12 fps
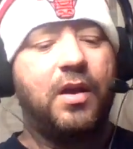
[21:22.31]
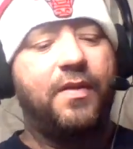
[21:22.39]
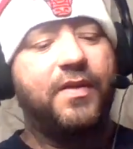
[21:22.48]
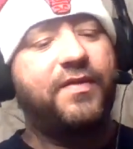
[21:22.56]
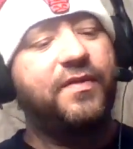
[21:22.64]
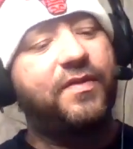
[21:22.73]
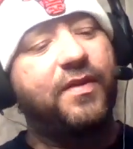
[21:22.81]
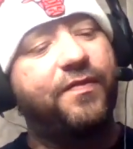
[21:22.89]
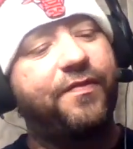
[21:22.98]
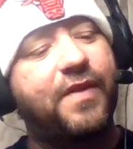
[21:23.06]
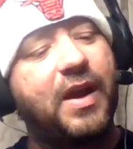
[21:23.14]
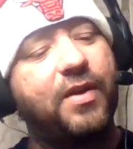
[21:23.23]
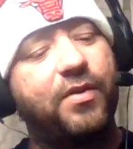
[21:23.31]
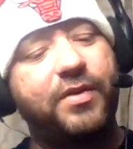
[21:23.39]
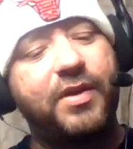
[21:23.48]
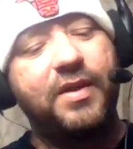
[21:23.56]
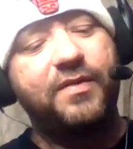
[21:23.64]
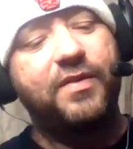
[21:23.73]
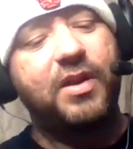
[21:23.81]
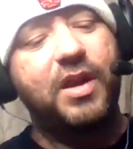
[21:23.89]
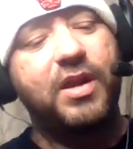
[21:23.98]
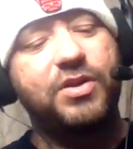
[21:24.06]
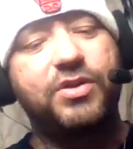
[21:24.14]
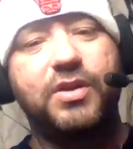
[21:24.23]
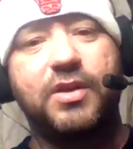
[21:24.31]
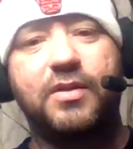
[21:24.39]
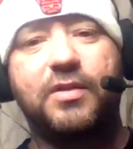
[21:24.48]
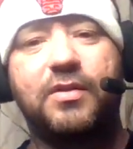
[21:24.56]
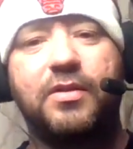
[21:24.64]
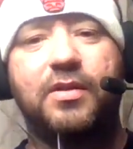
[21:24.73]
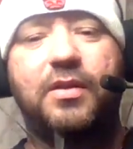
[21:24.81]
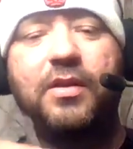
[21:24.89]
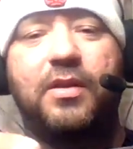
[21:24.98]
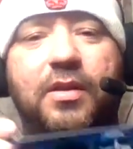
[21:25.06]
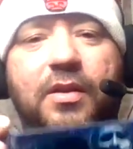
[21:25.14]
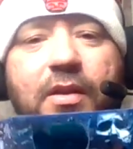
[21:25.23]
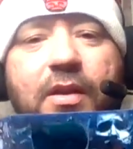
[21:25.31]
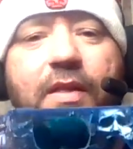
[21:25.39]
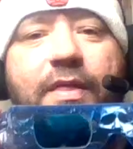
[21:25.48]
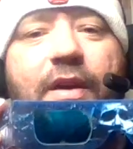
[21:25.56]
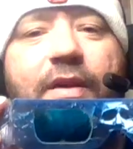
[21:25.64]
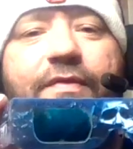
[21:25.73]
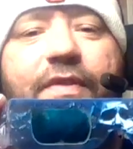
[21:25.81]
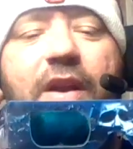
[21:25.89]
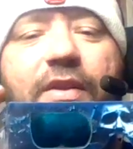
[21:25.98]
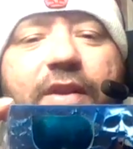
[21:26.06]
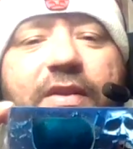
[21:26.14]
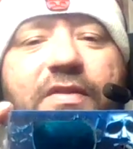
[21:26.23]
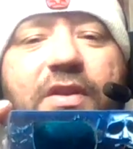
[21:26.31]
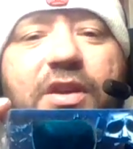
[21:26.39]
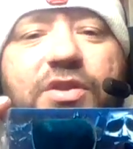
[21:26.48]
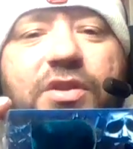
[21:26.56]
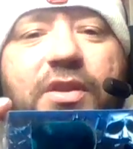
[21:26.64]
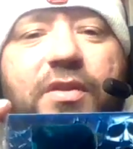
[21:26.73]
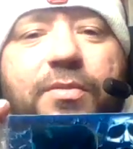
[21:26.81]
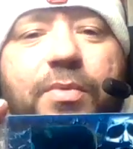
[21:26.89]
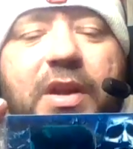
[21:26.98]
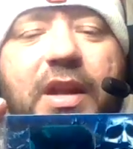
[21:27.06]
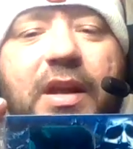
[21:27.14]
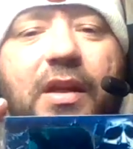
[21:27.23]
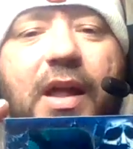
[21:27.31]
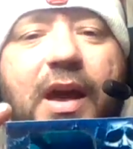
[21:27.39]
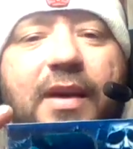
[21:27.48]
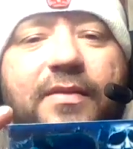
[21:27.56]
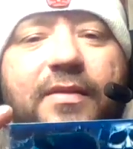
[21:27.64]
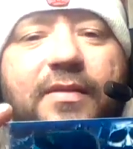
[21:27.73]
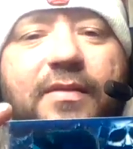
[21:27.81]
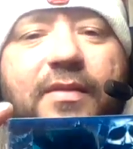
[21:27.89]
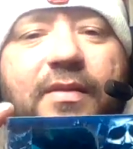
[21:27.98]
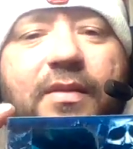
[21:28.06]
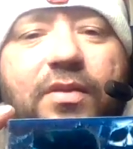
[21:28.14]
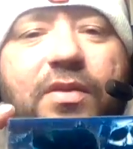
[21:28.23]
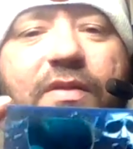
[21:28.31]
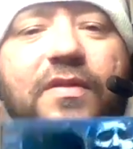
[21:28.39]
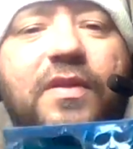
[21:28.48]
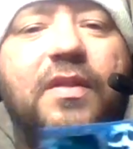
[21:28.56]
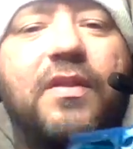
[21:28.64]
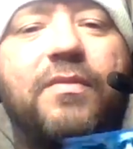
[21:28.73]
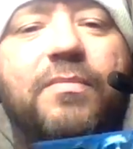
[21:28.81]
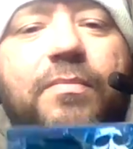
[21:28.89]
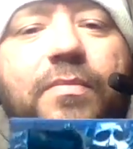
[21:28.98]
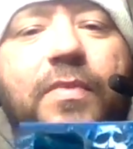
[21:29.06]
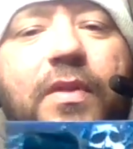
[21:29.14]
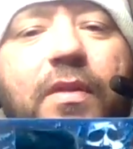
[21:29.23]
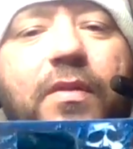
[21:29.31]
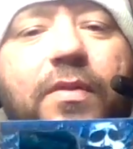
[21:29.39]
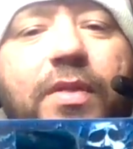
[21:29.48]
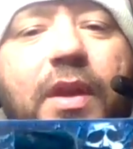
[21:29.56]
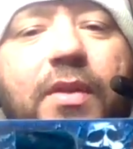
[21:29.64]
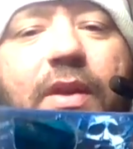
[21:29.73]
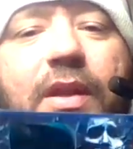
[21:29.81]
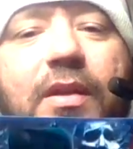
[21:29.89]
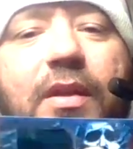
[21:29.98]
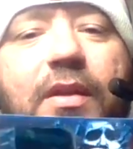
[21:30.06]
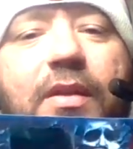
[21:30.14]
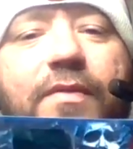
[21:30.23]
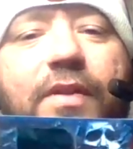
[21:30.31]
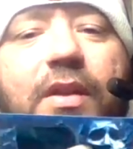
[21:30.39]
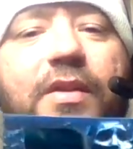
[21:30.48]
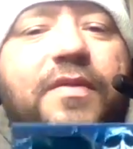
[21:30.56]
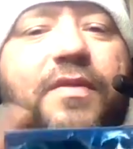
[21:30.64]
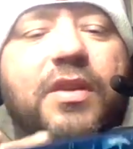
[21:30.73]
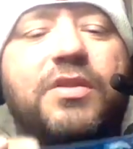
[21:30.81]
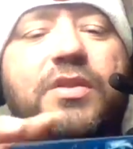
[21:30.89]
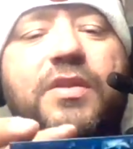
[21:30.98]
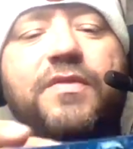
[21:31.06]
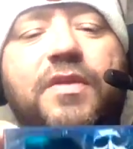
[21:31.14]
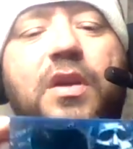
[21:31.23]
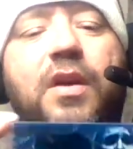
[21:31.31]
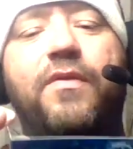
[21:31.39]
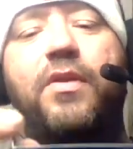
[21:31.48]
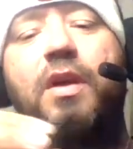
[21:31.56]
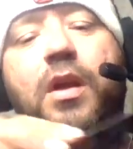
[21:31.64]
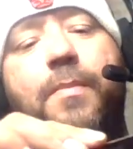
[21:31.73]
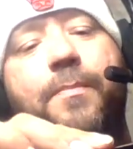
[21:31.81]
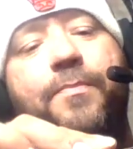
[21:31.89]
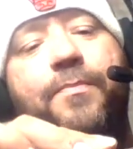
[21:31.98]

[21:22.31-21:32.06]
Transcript: This is the Final Destination, the Final Destination 3D glasses. You can see the thing right there, the Final Destination. That's the cover there.